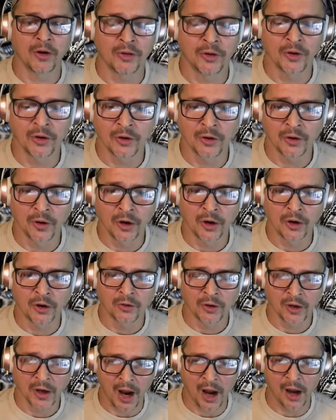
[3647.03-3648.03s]
the uh,
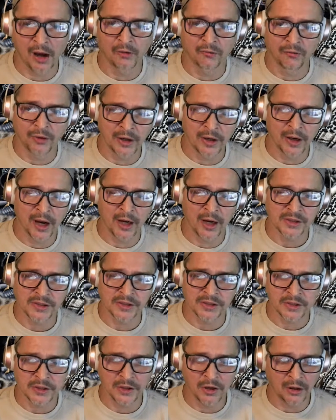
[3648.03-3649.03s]
Kyle
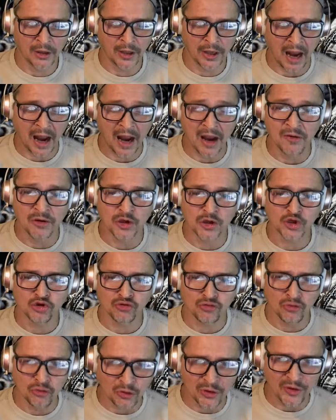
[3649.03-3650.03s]
Rittenhouse, you know, like I
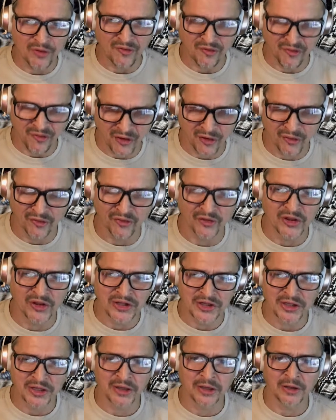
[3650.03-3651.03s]
truly feel for
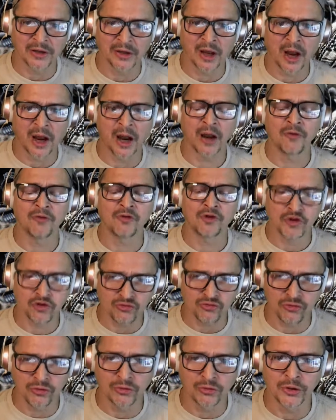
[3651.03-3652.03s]
this kid. I
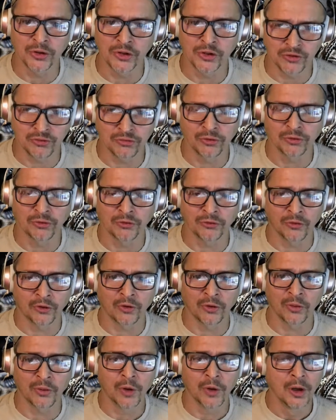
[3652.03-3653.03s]
truly, truly
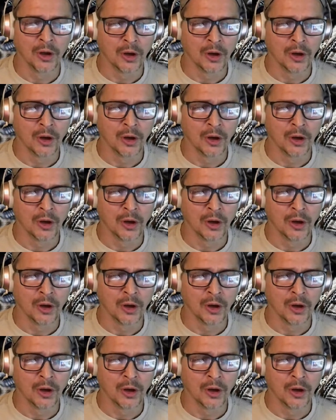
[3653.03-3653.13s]
do.